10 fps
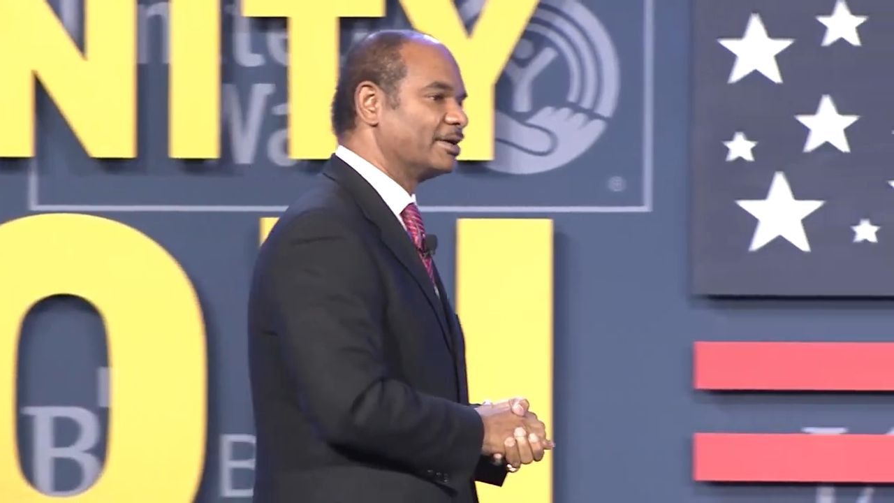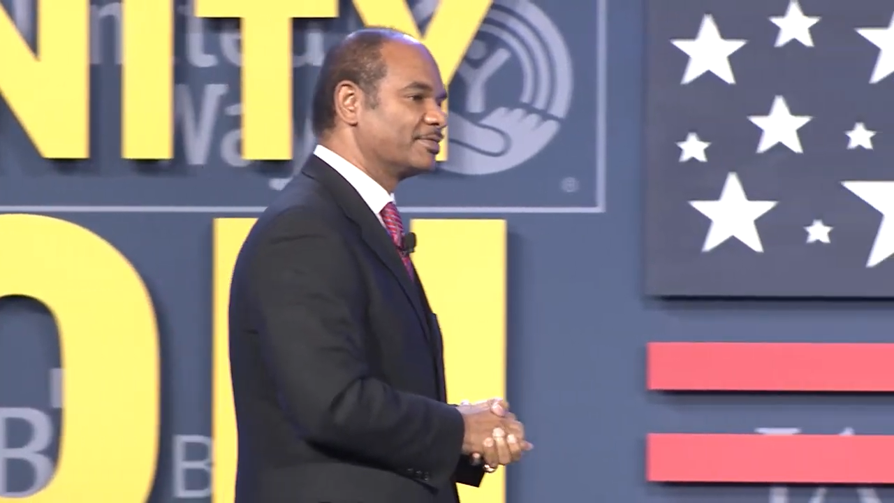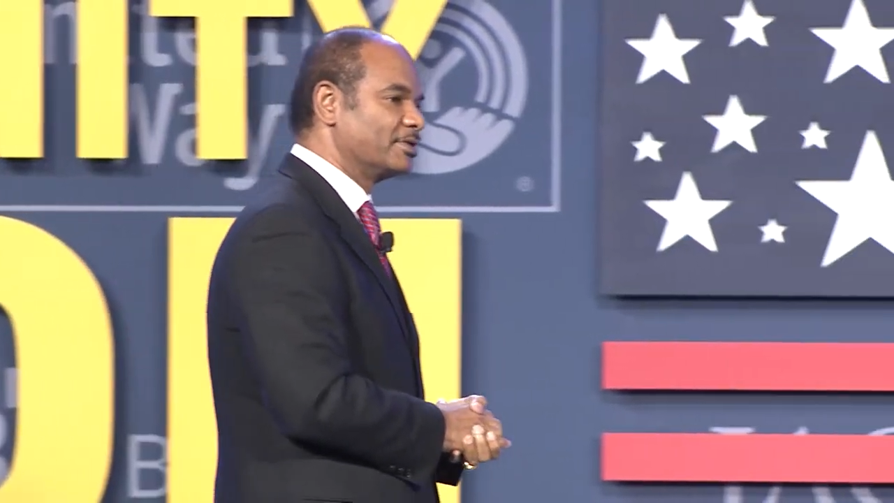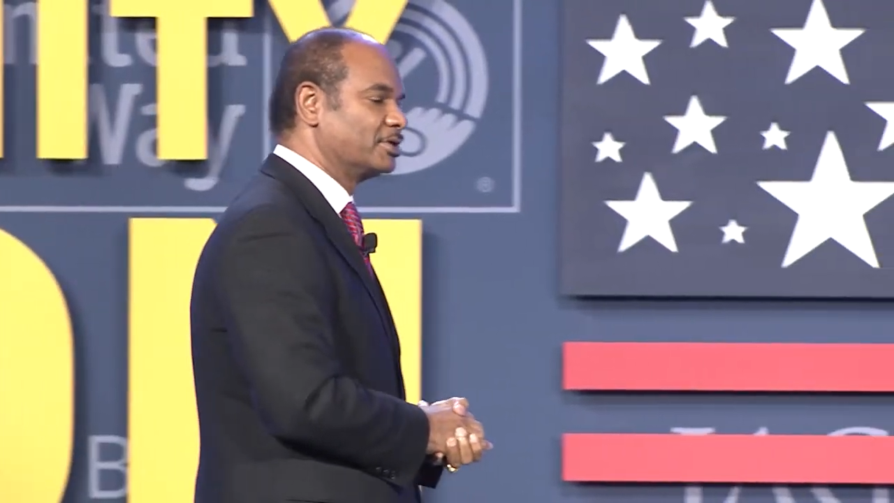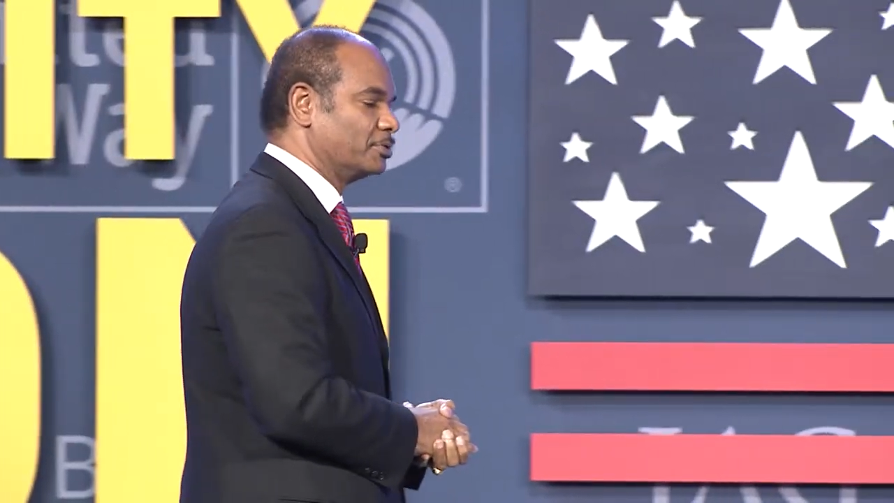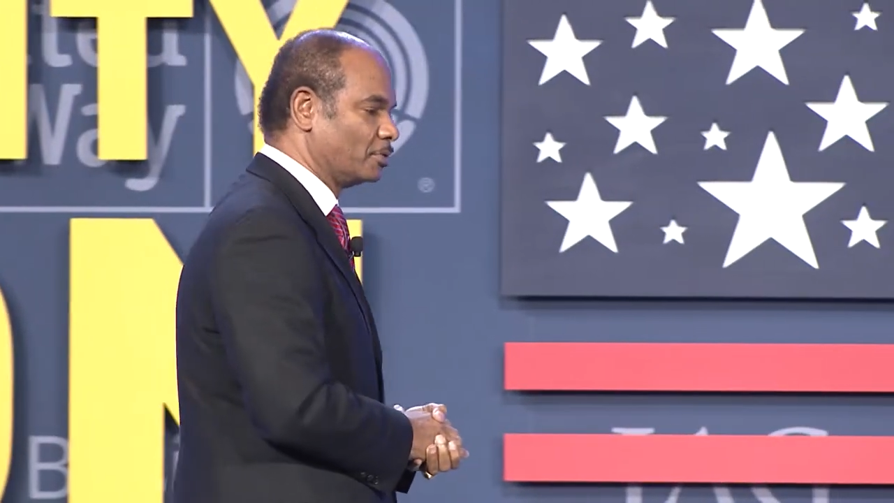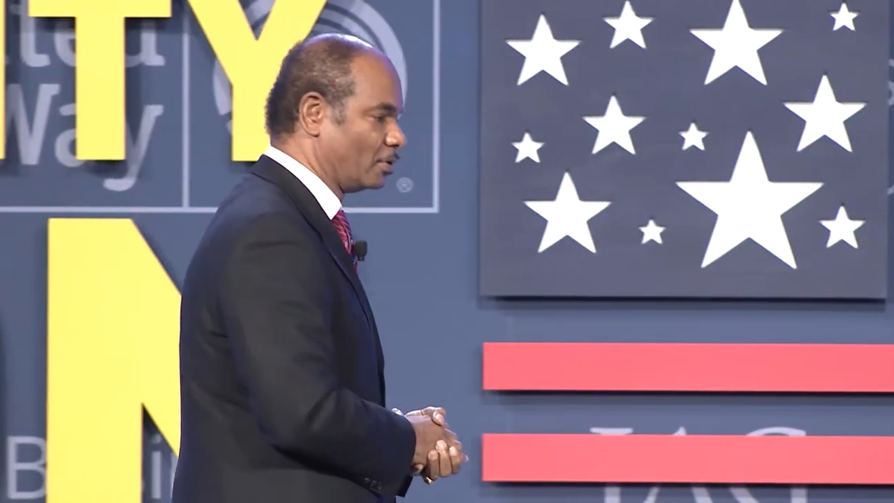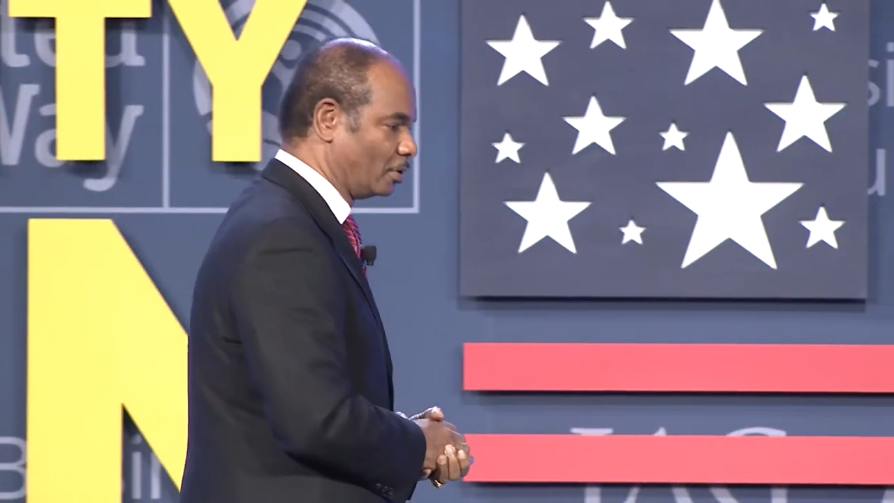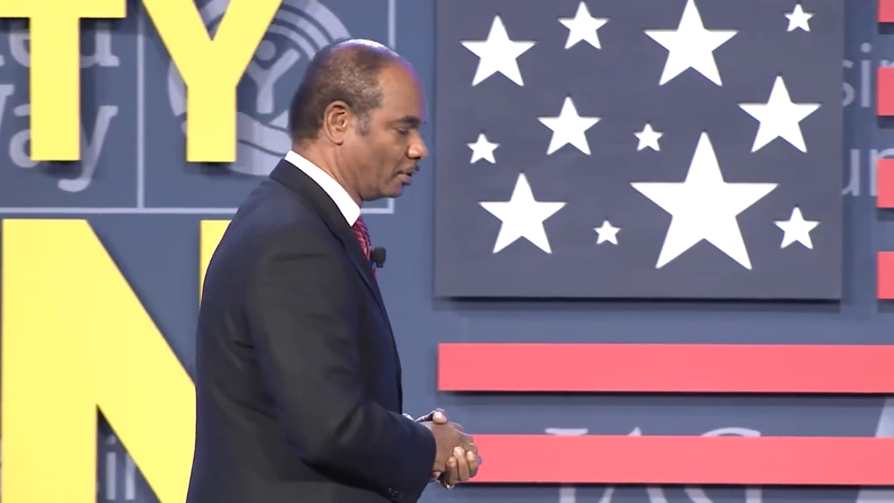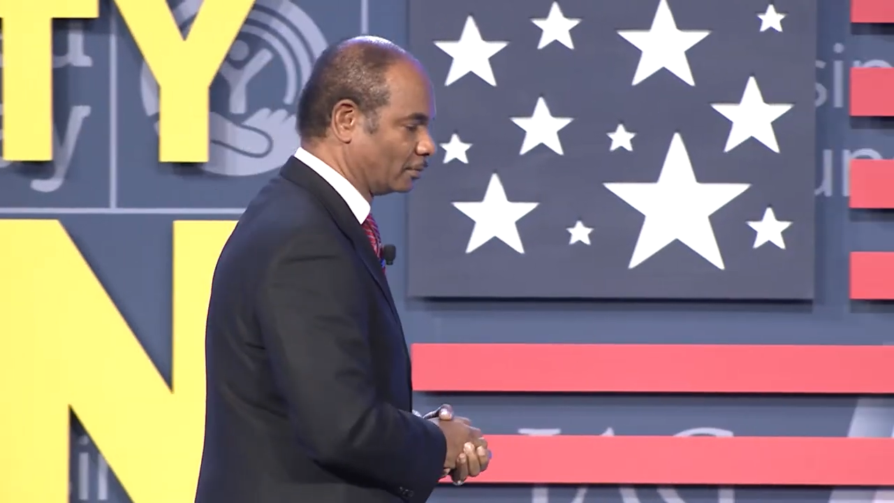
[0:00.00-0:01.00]
I think you
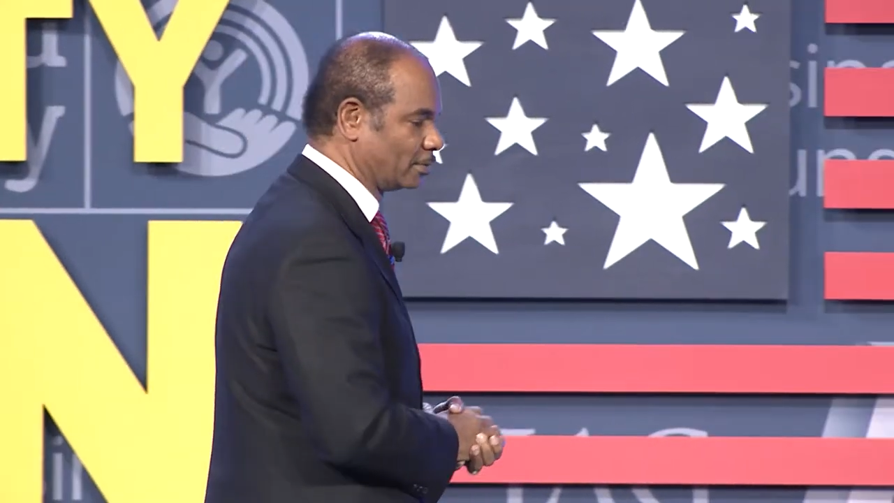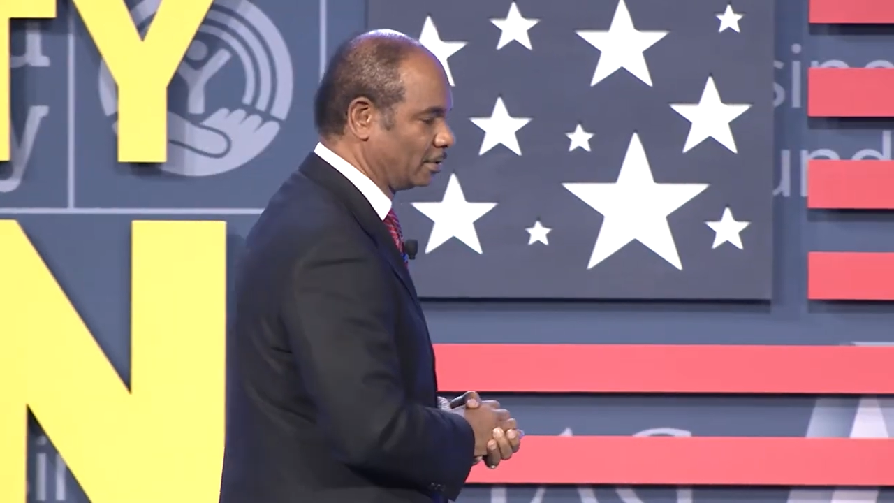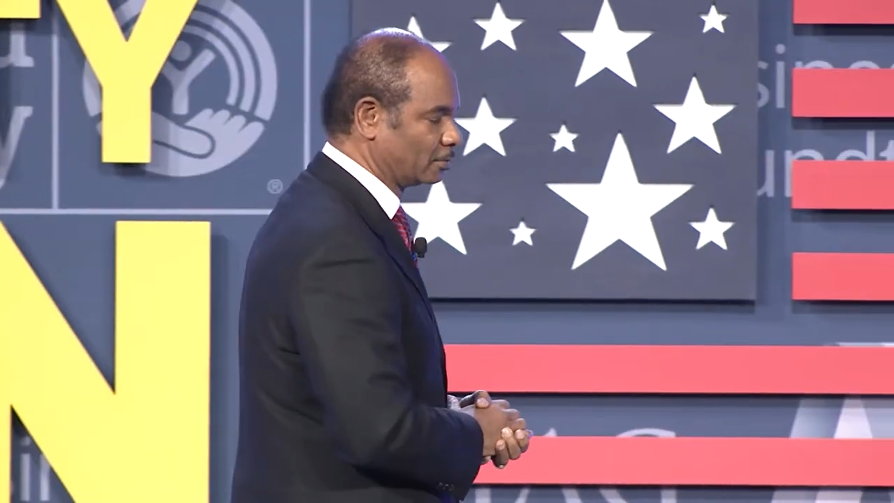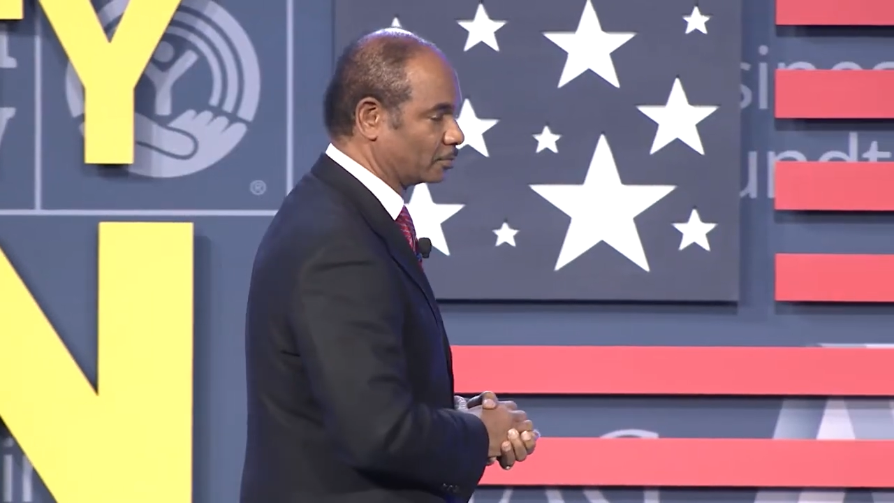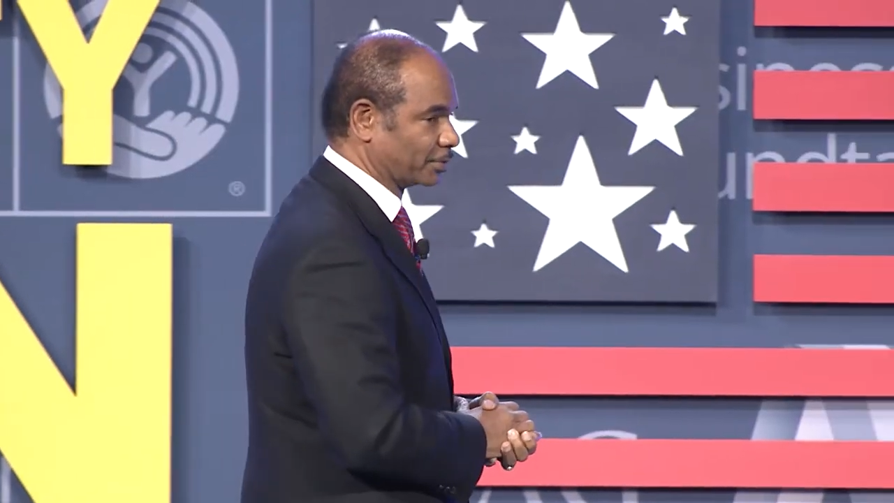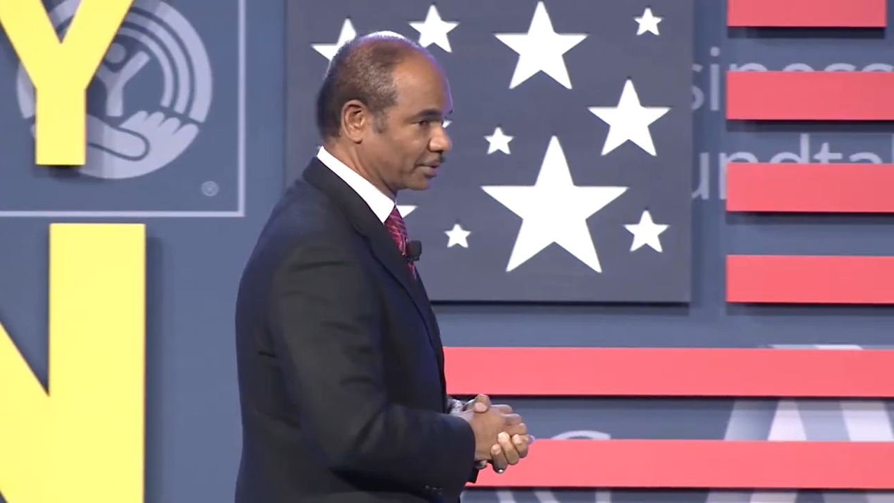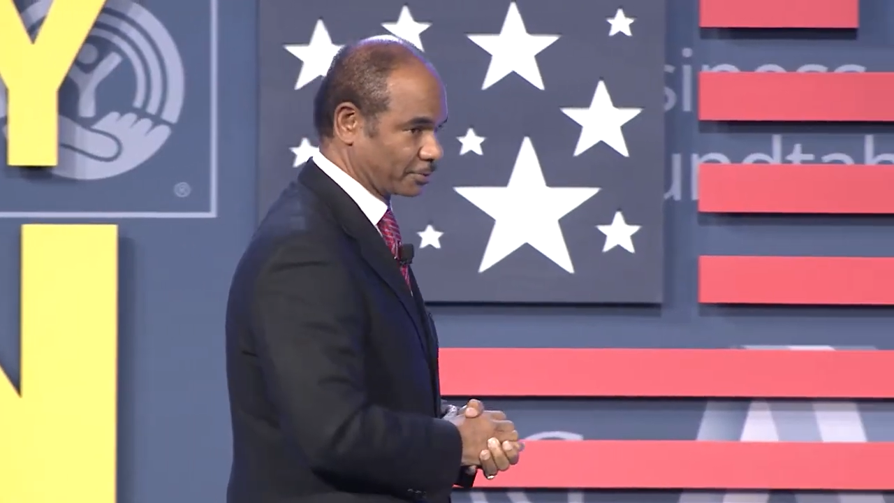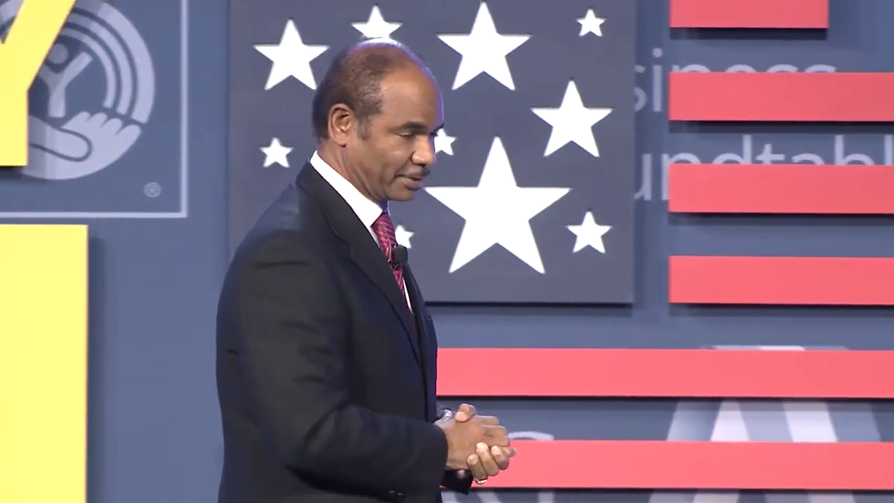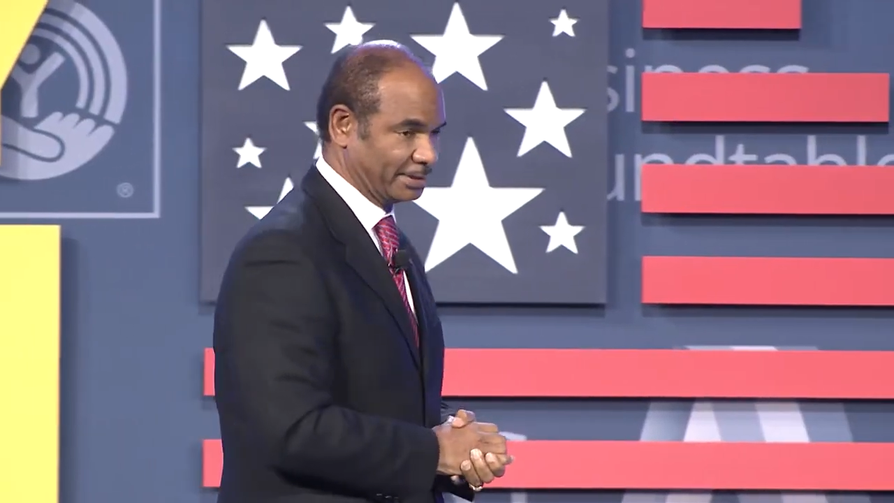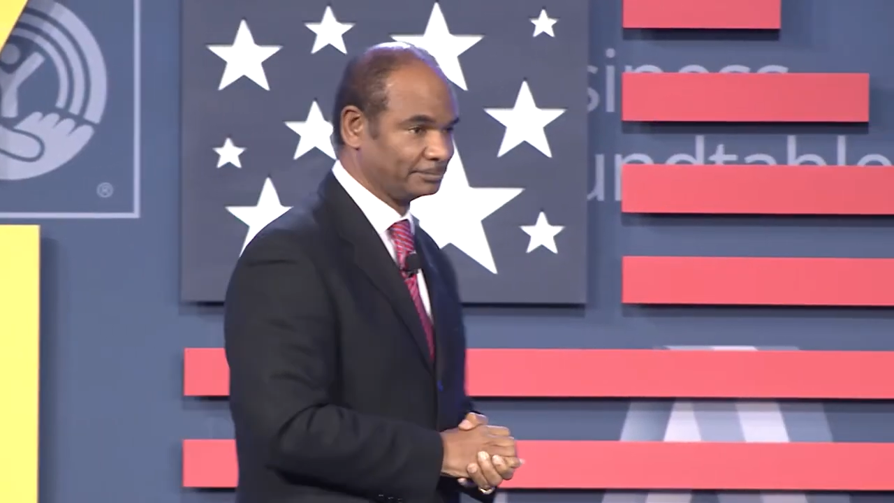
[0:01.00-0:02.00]
all would
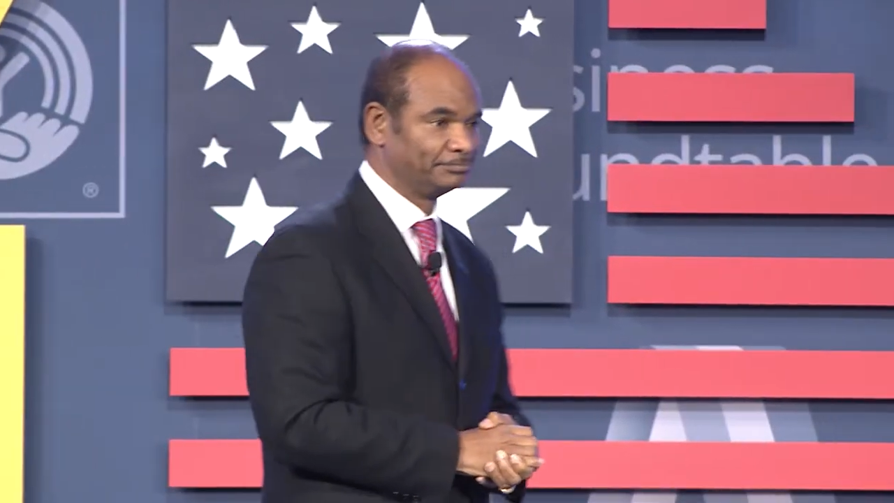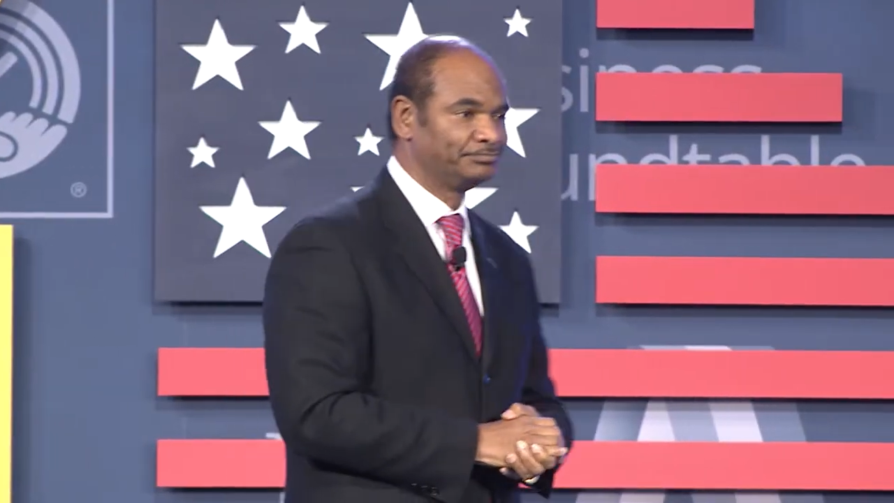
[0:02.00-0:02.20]
agree.